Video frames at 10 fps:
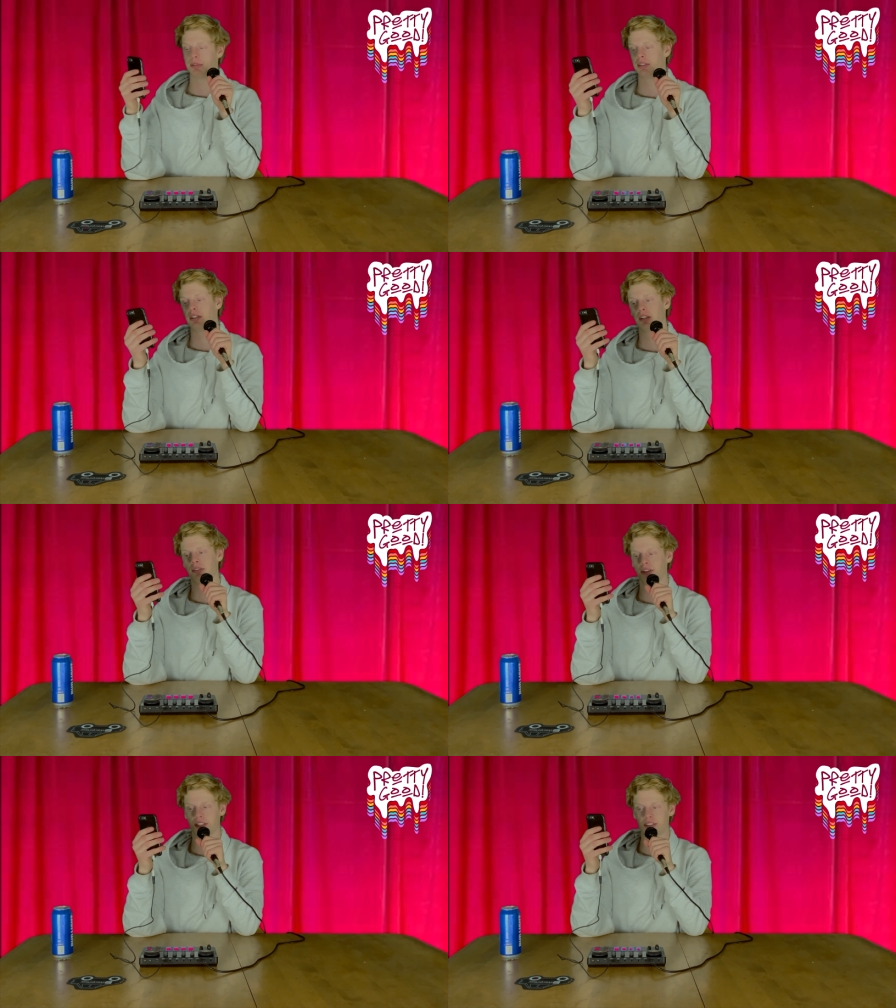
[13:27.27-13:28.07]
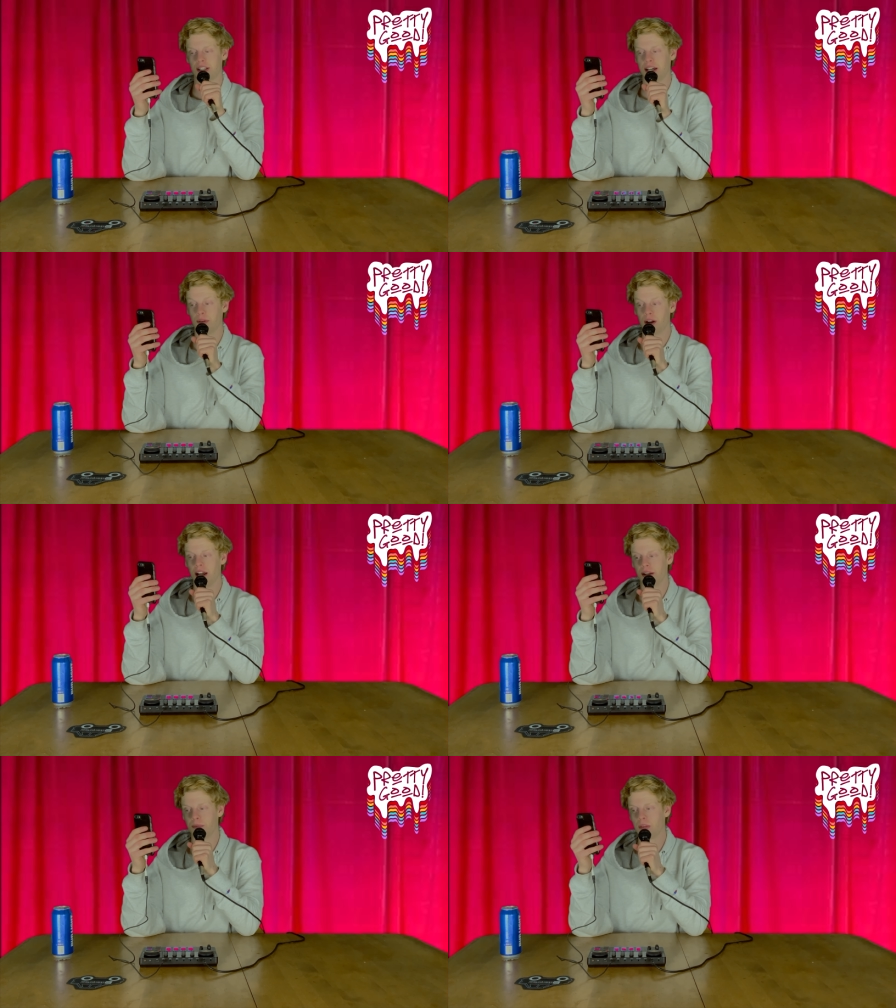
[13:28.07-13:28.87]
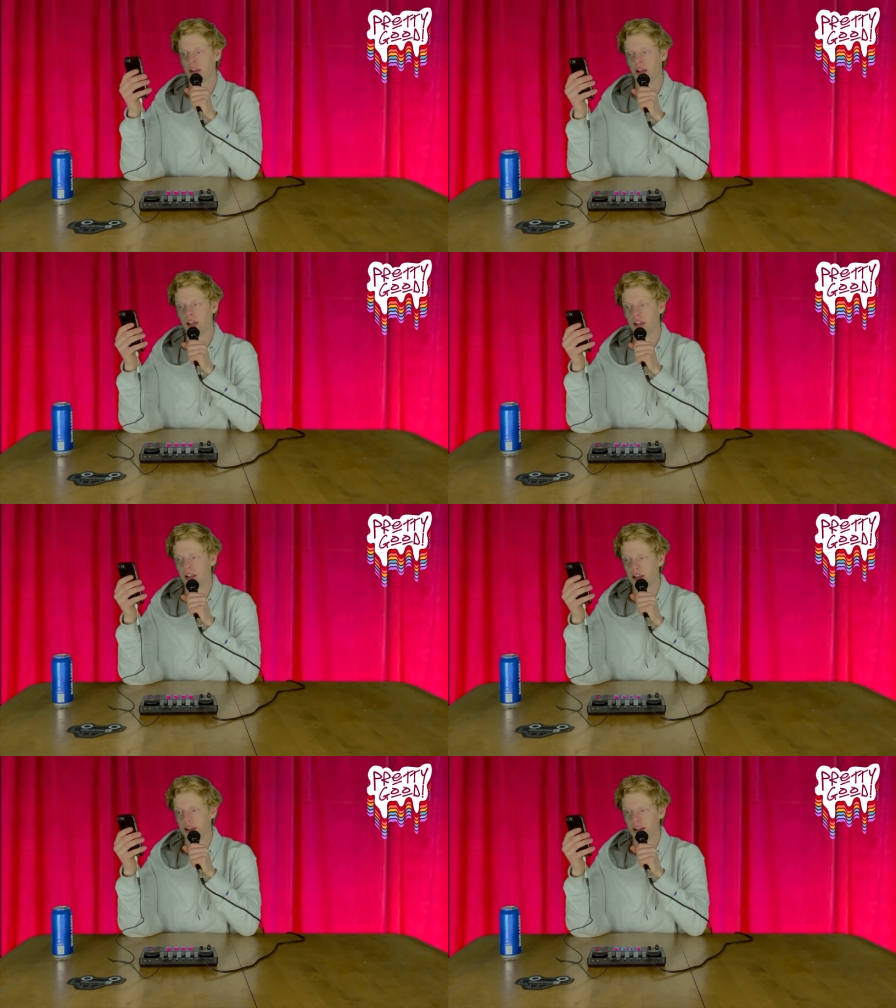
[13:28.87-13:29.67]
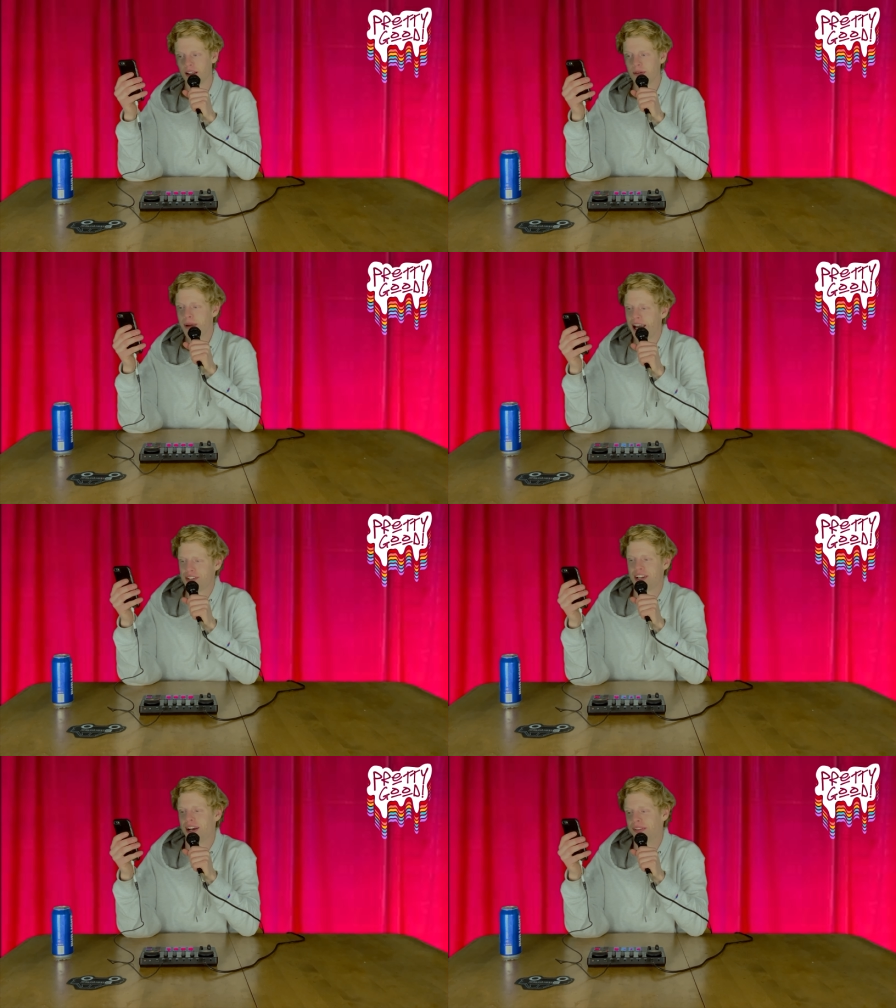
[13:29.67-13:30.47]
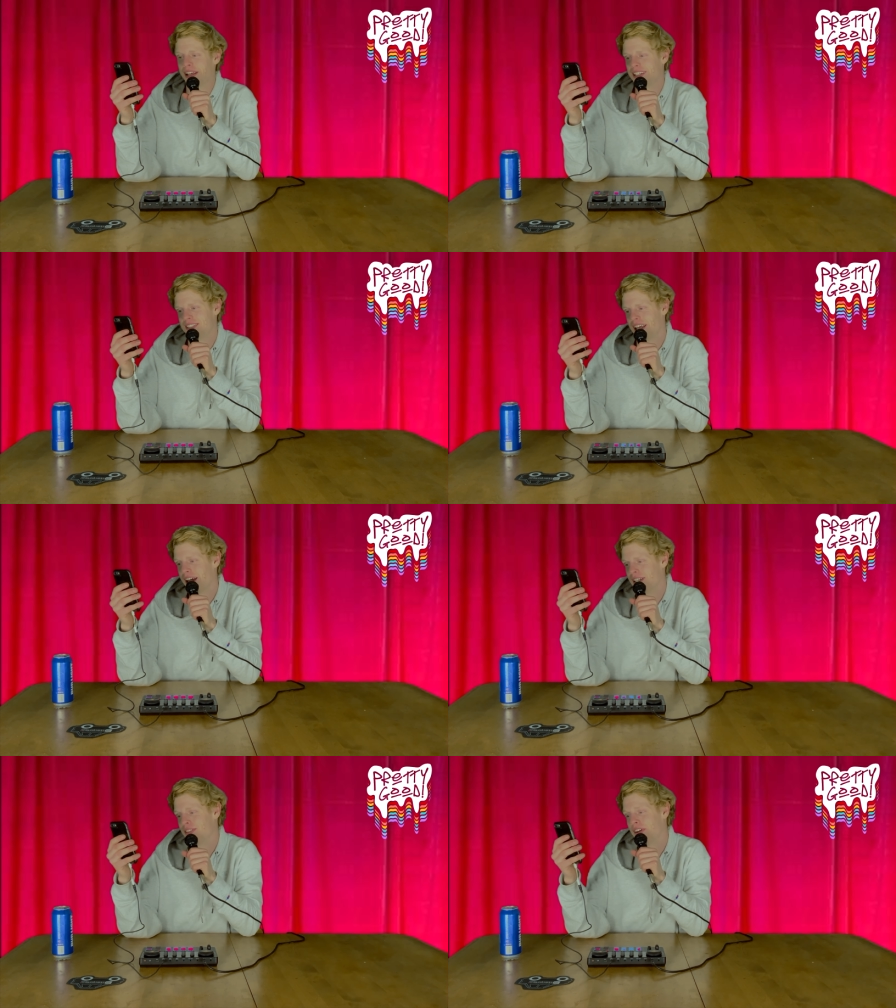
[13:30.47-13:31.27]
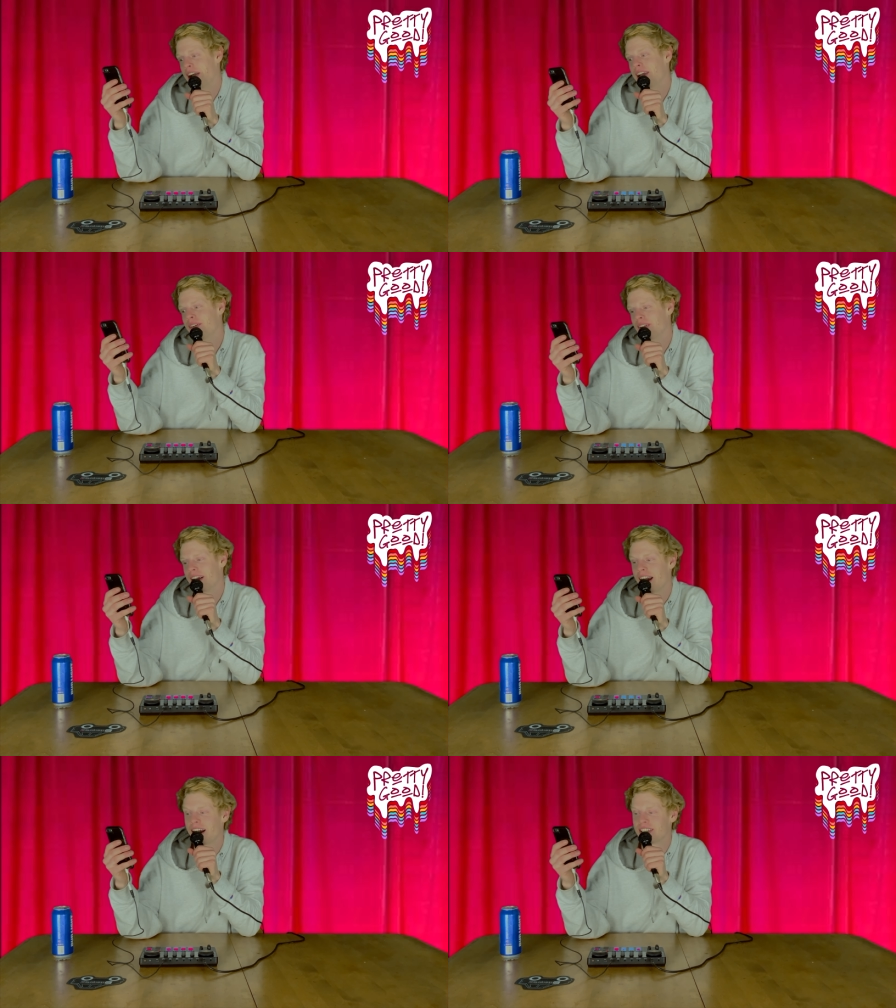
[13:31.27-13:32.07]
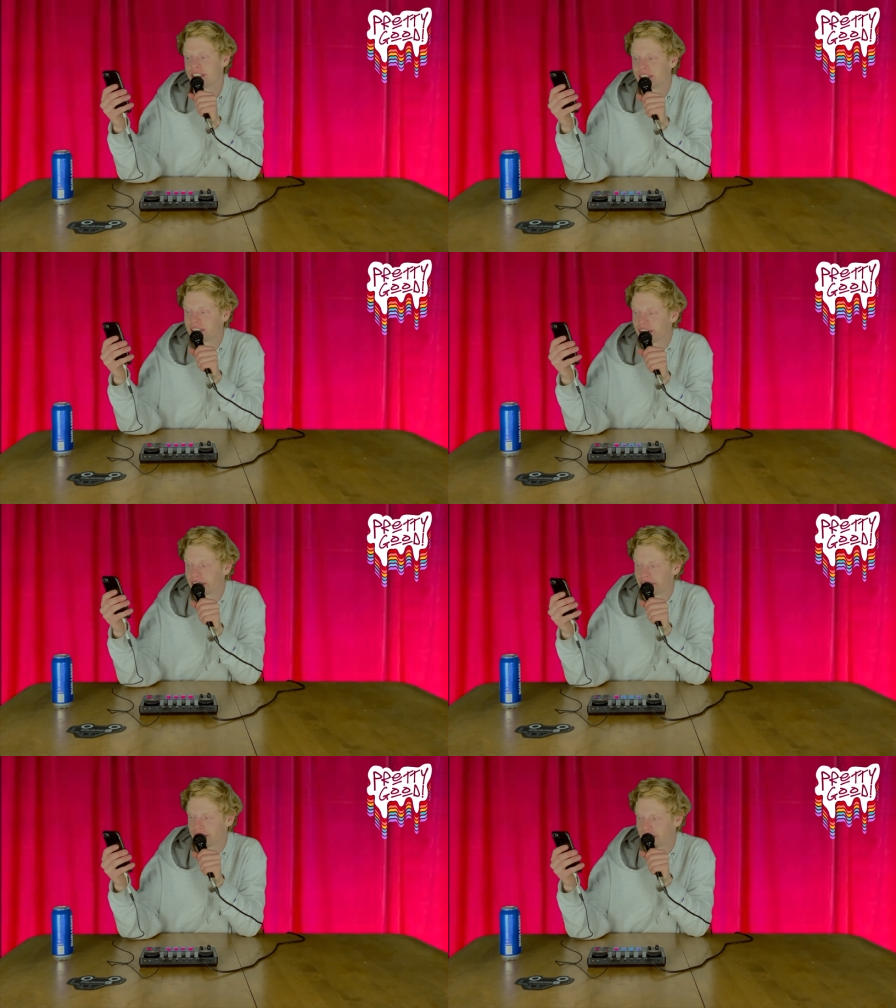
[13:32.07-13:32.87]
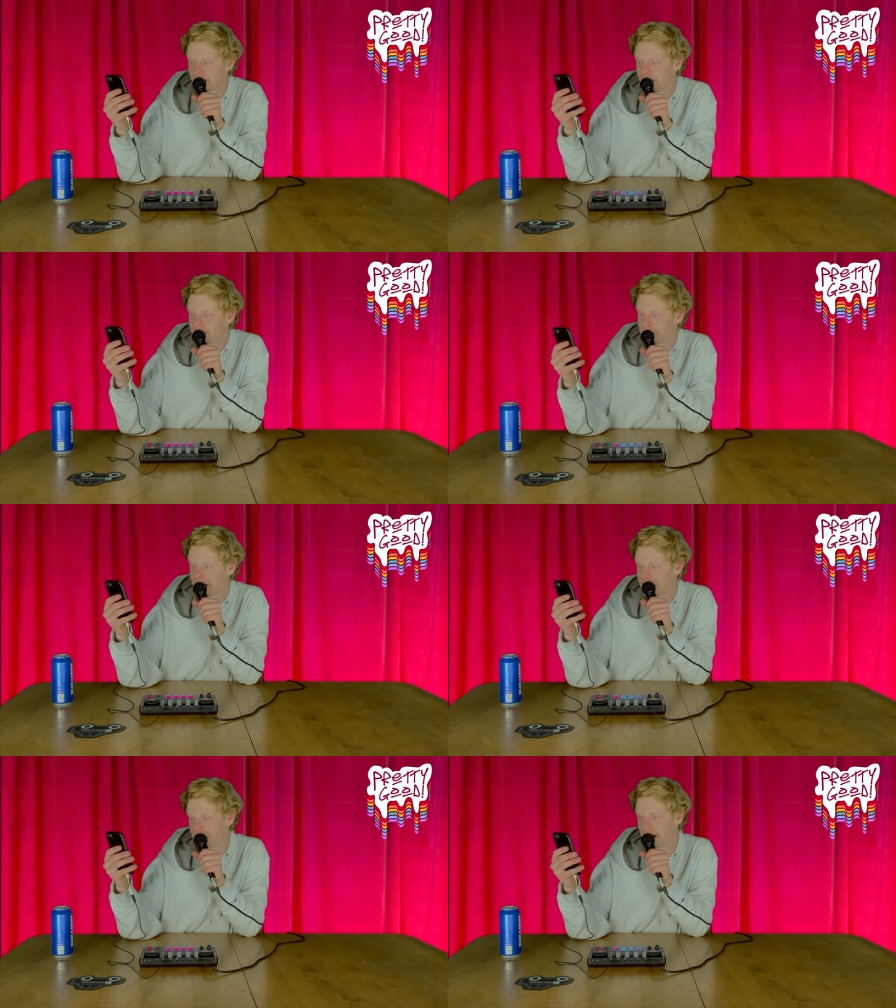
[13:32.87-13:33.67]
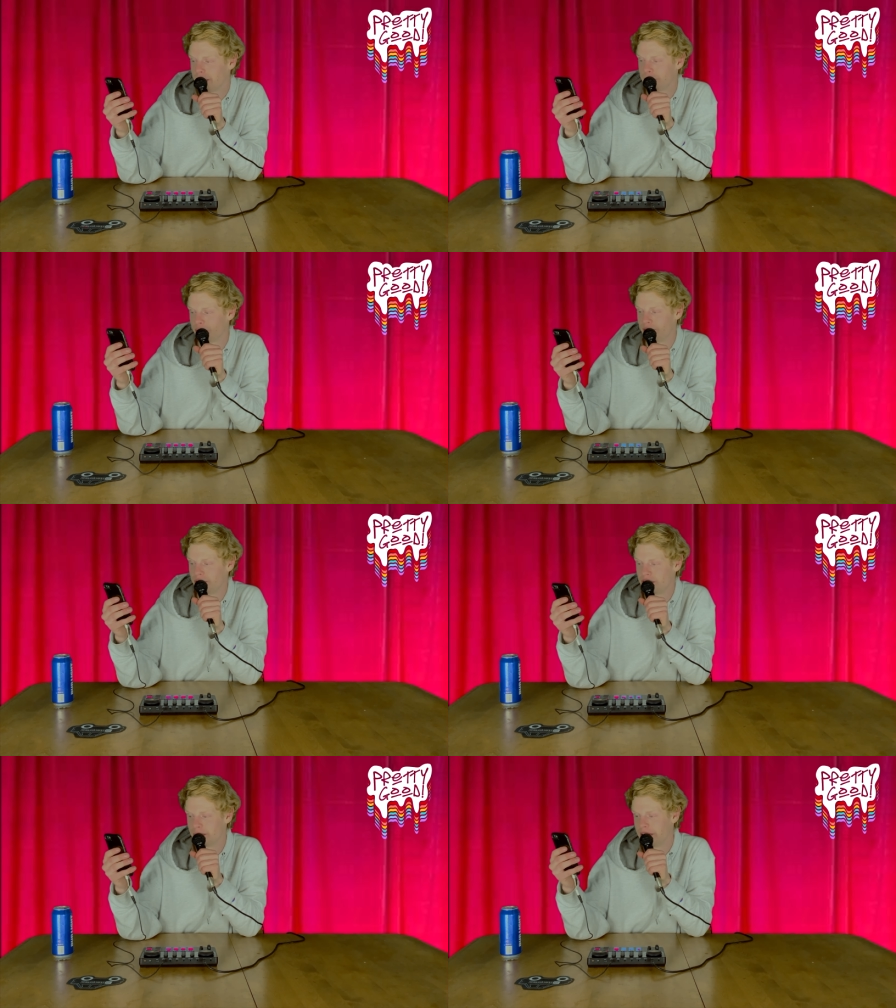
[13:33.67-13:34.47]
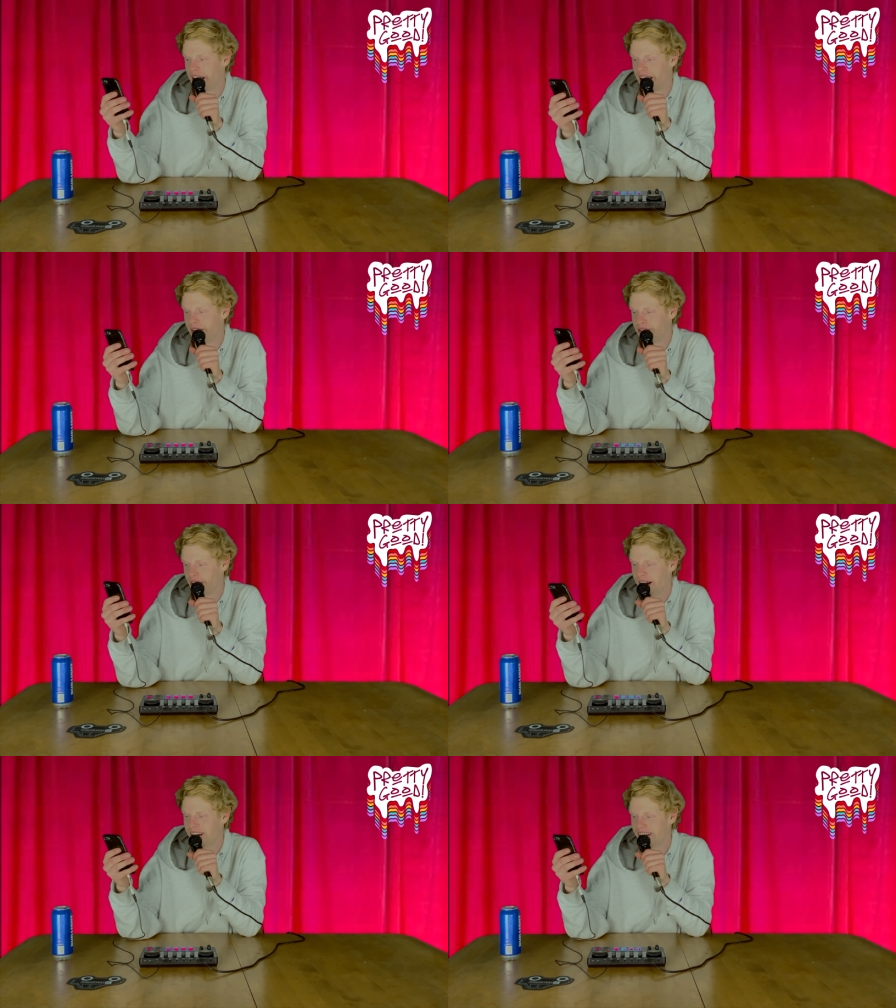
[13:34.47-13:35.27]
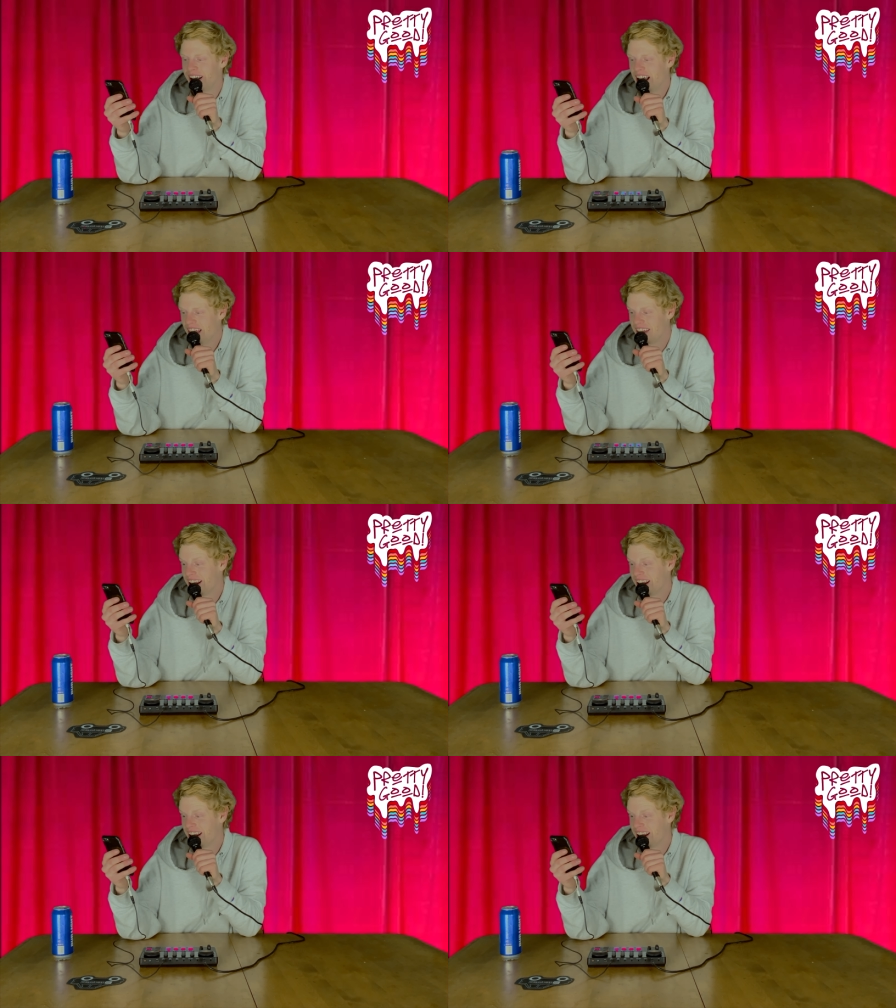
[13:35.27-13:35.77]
me deliver this line right. Imagine how less satisfying reaction to your good news might shape your future behavior. The